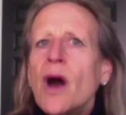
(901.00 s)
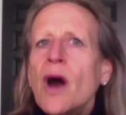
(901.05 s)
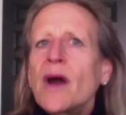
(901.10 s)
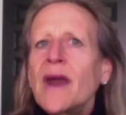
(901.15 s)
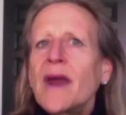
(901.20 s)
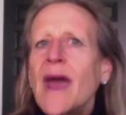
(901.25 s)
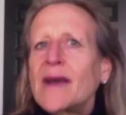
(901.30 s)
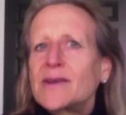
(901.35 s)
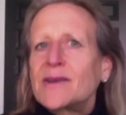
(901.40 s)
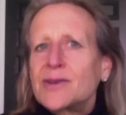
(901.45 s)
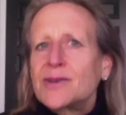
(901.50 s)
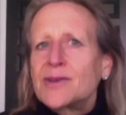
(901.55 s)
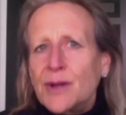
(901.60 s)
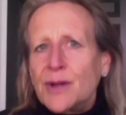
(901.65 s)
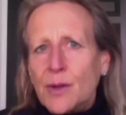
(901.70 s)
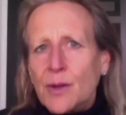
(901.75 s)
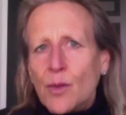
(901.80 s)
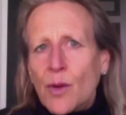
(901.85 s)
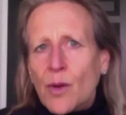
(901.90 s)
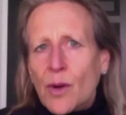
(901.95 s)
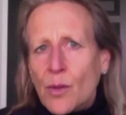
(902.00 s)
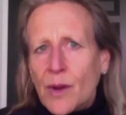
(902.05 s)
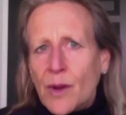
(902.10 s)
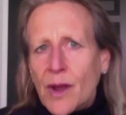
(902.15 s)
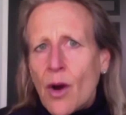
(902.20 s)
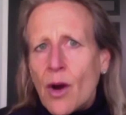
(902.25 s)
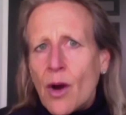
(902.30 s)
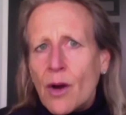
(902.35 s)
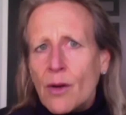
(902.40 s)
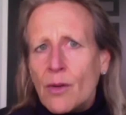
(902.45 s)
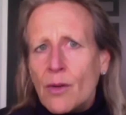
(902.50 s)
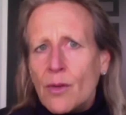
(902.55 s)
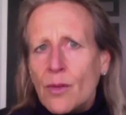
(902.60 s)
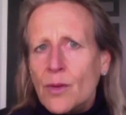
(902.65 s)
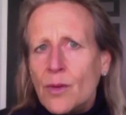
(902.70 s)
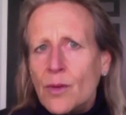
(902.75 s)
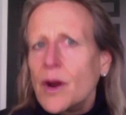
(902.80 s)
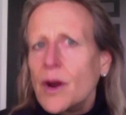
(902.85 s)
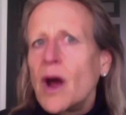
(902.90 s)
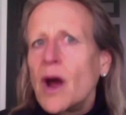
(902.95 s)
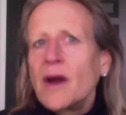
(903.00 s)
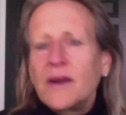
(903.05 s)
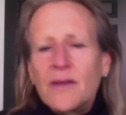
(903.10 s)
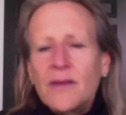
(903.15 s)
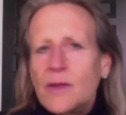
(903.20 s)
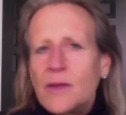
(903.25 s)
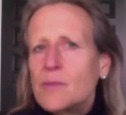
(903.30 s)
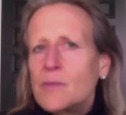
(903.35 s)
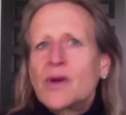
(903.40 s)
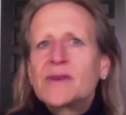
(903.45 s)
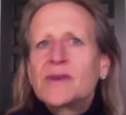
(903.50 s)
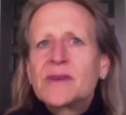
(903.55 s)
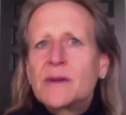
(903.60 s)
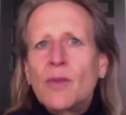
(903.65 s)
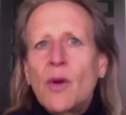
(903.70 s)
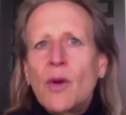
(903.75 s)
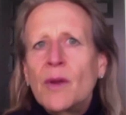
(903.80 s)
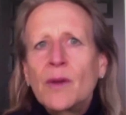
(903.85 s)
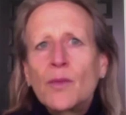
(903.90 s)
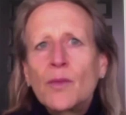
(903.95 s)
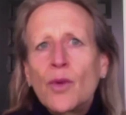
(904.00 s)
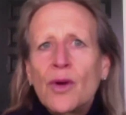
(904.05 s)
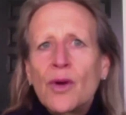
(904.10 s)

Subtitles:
not actually where we are. We're not in the present moment.